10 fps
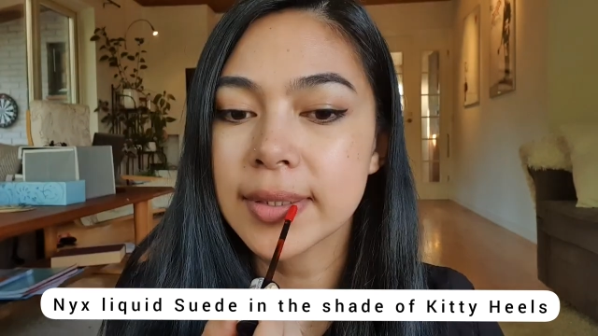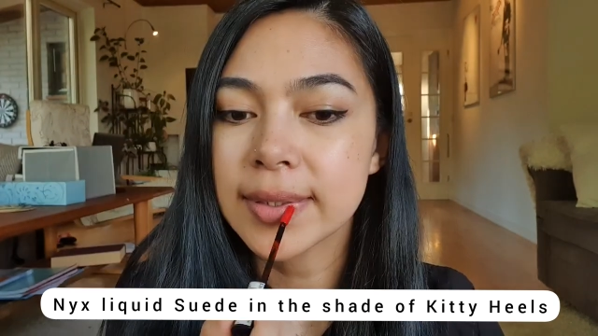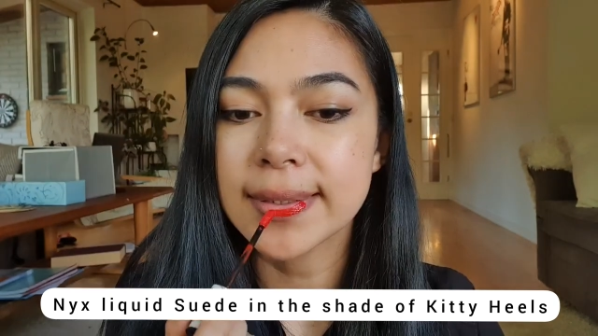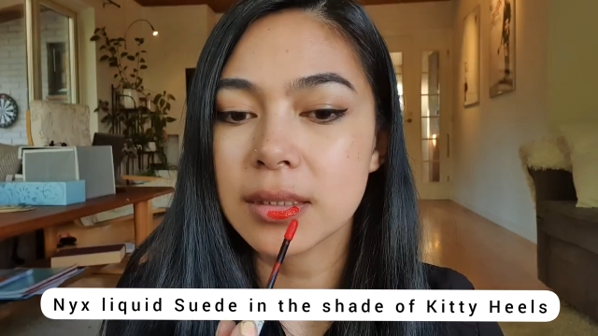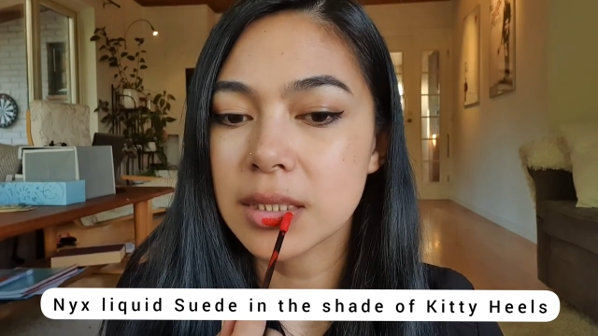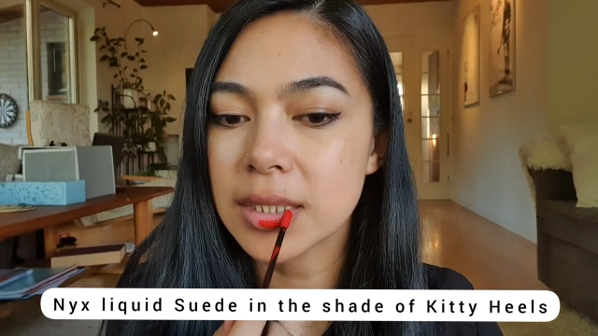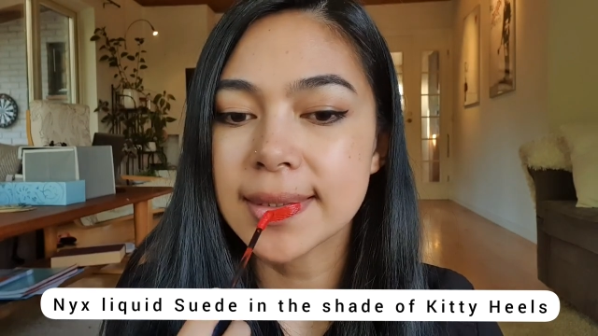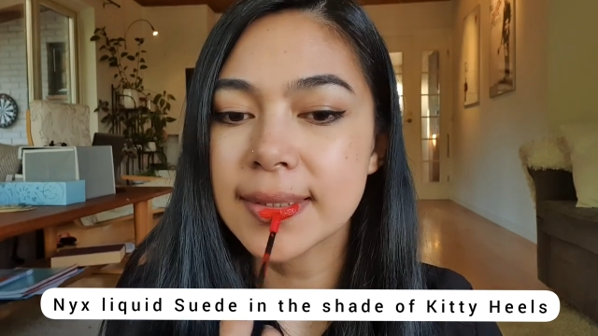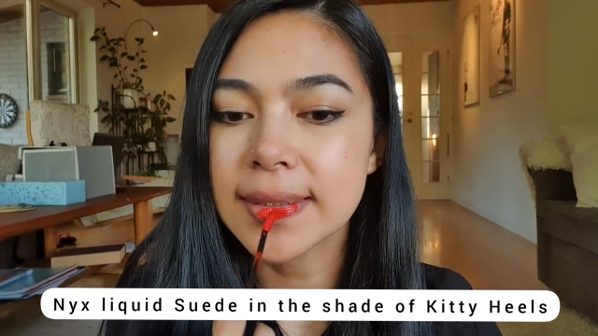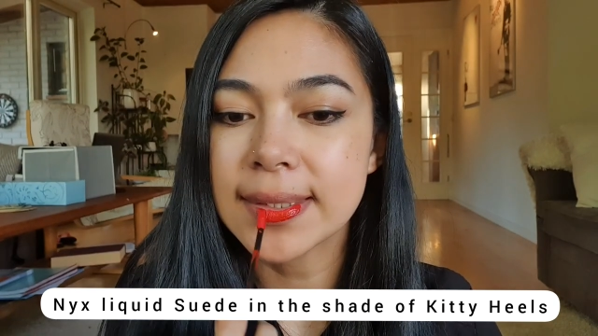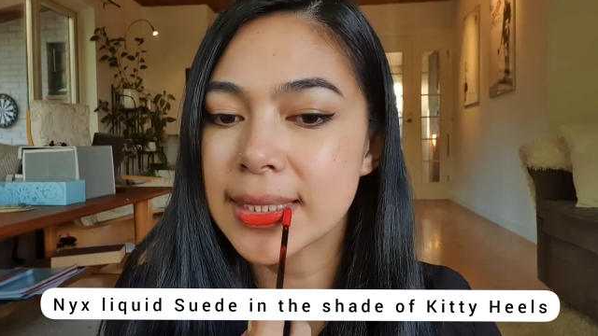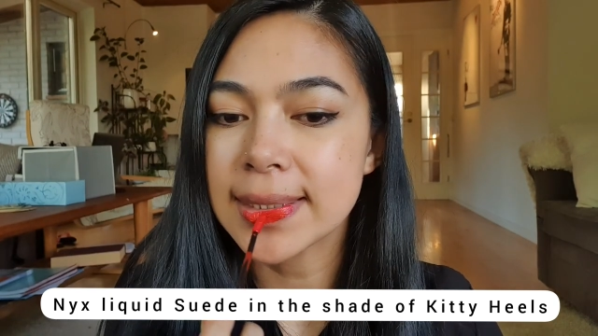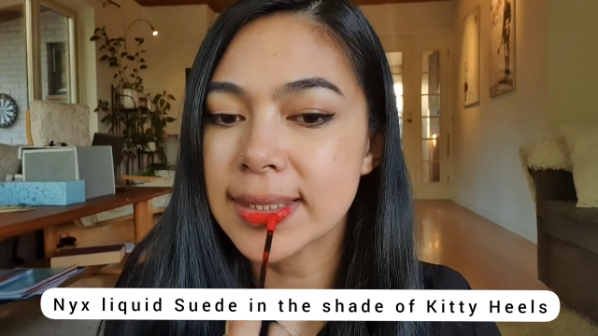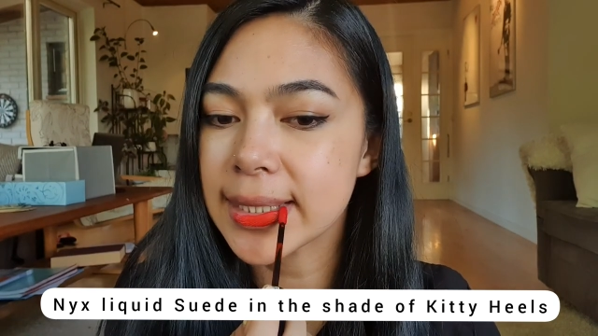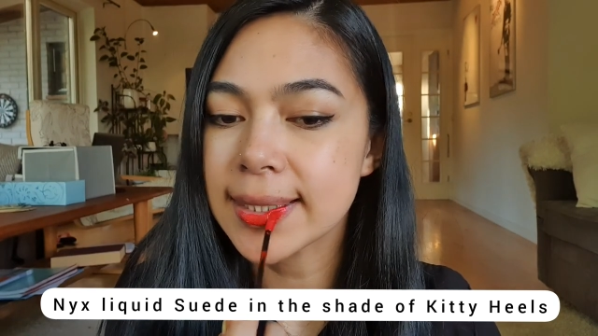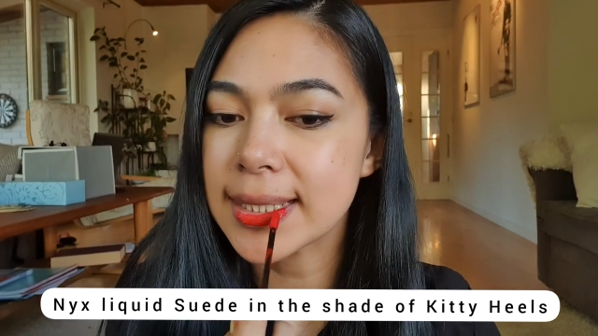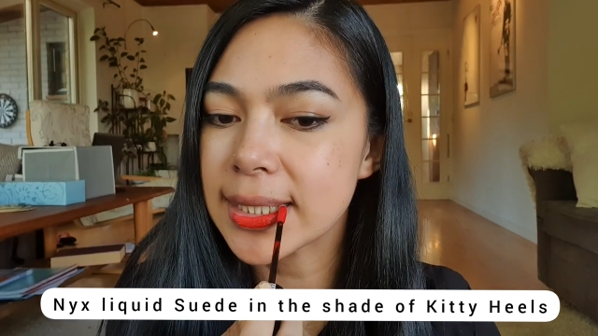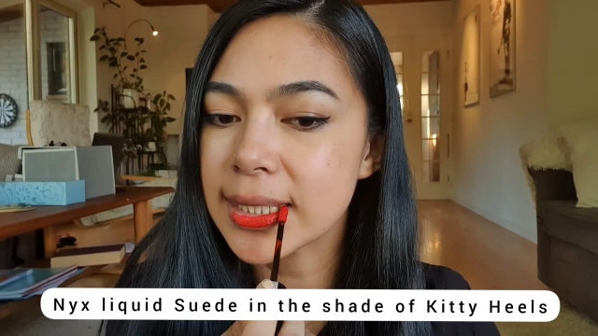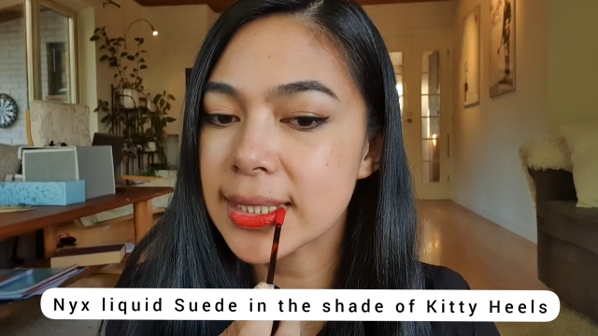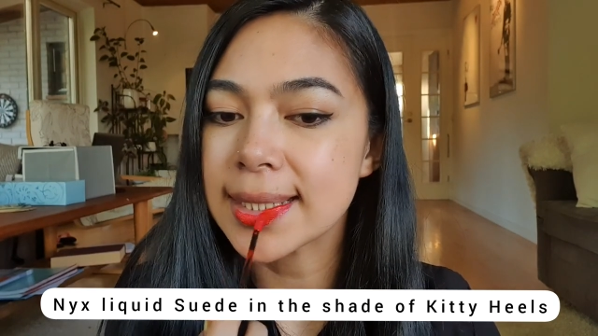I really like a little
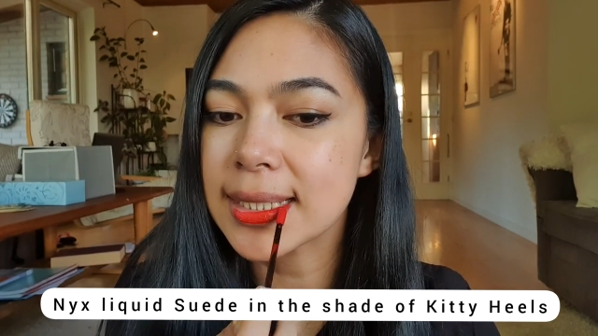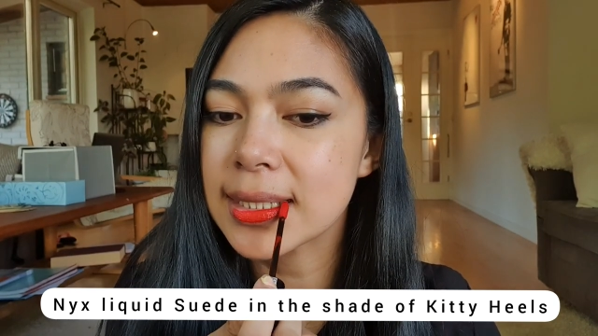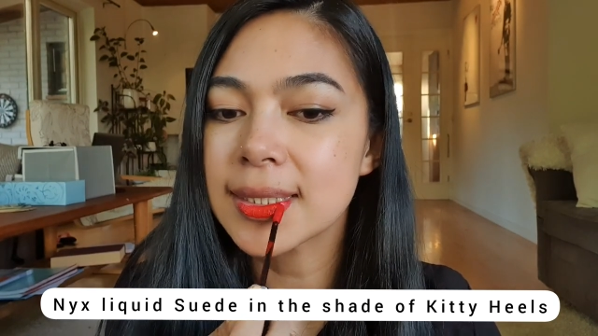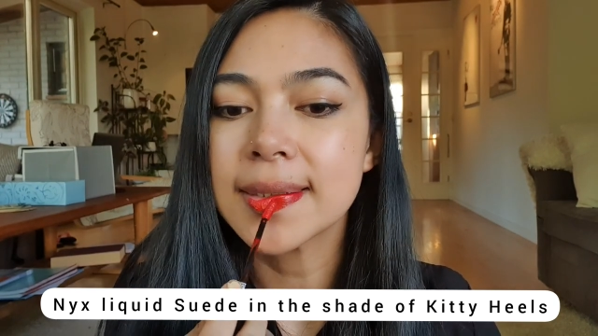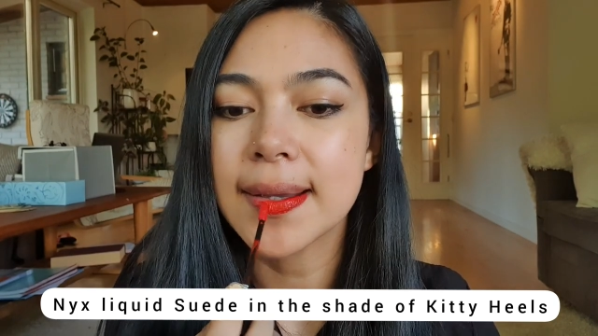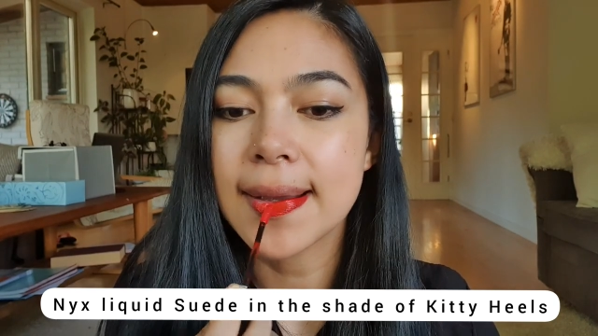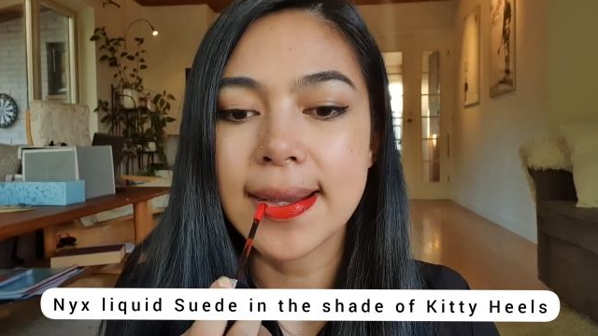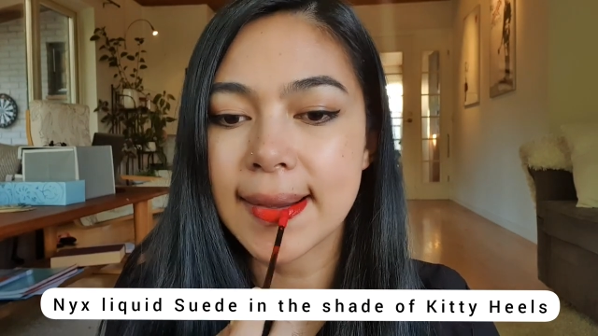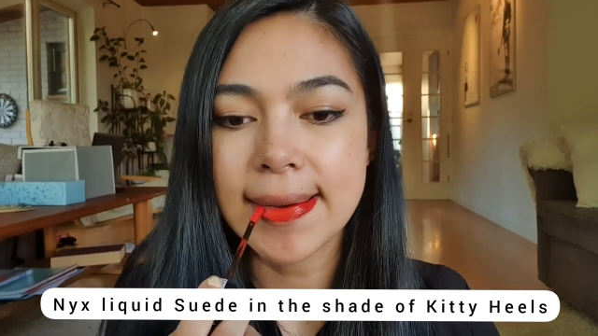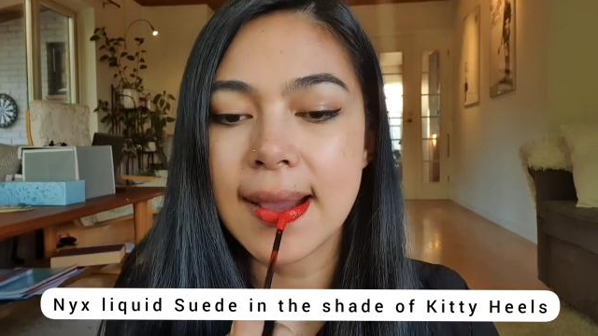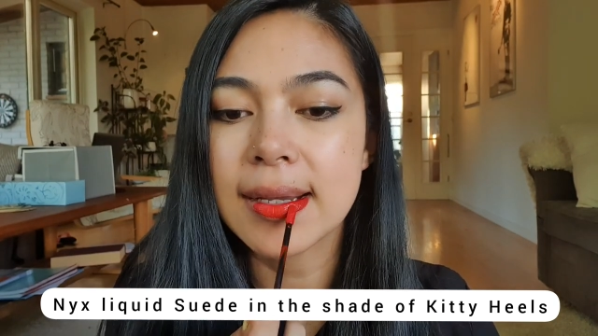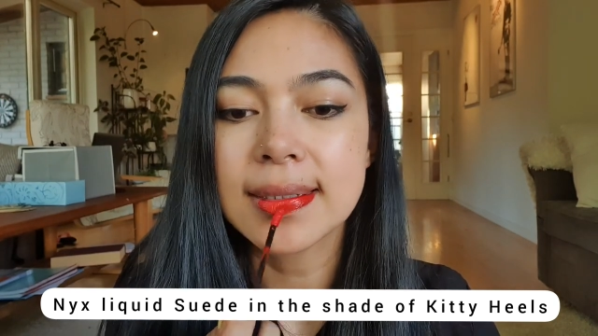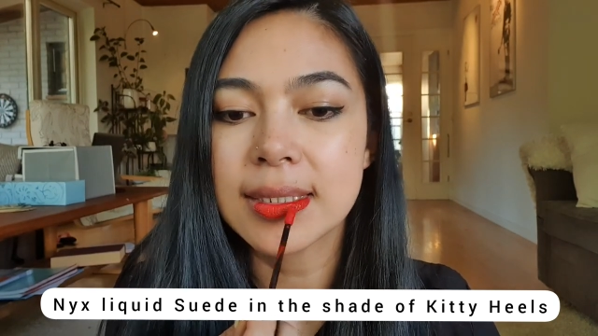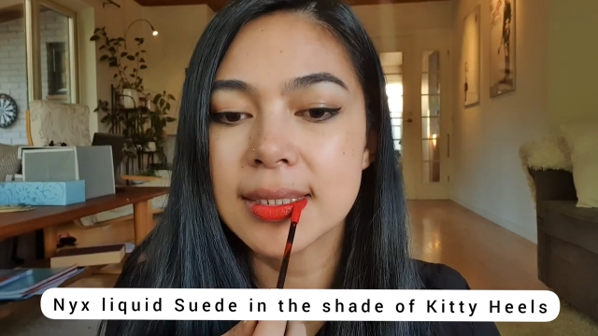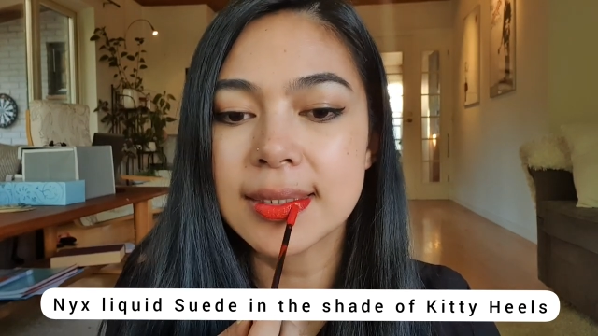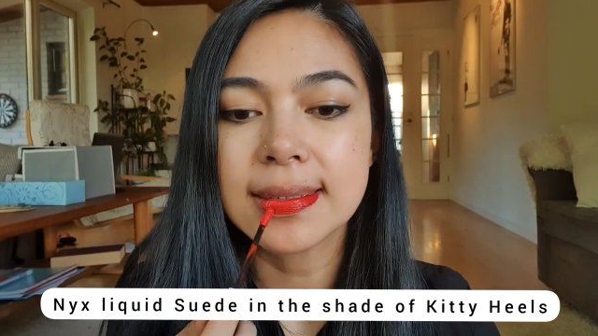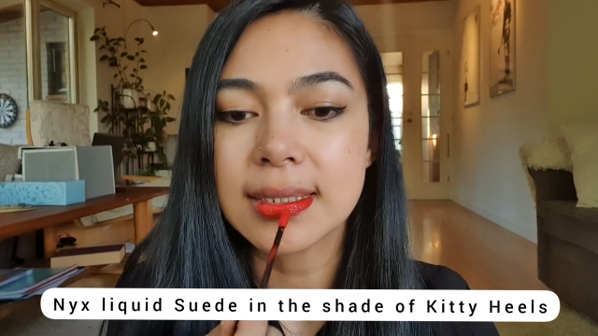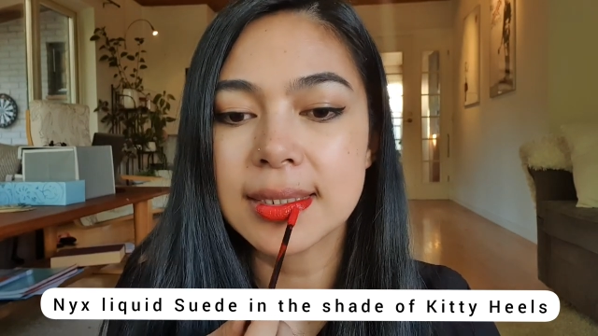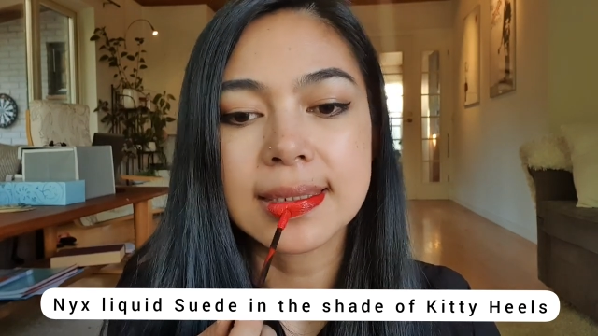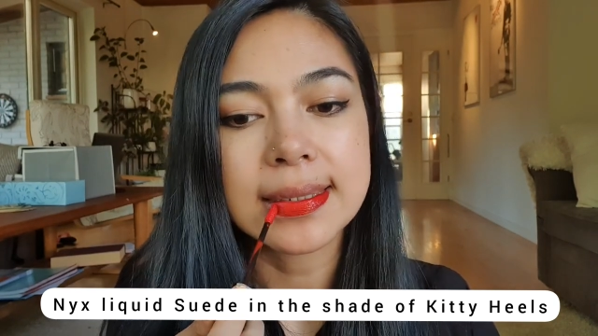bit darker red, so this is
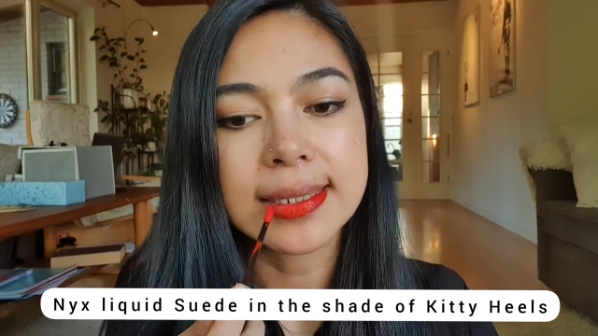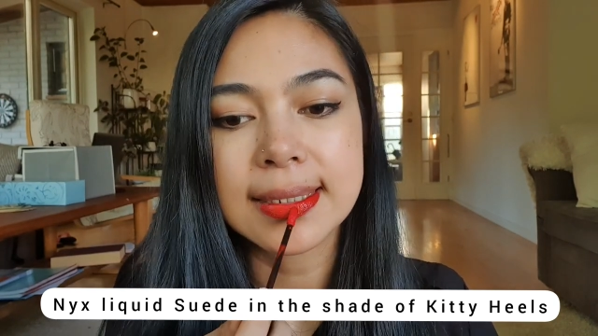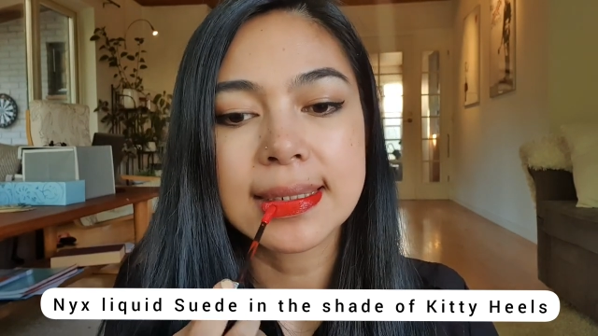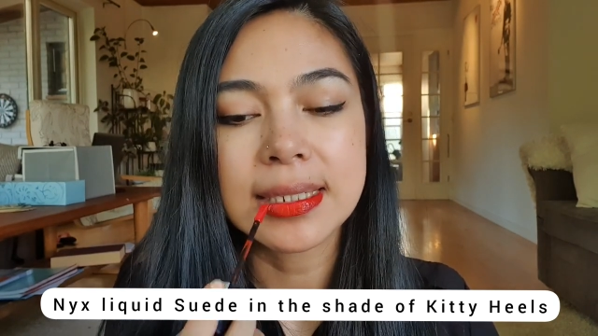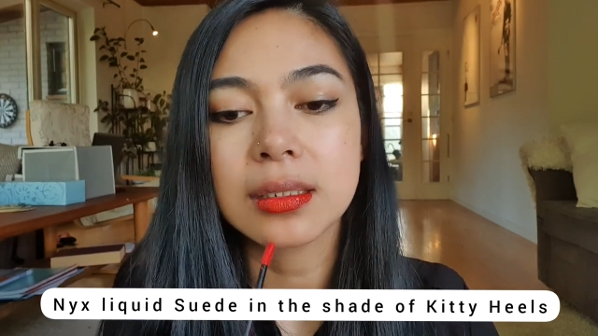perfect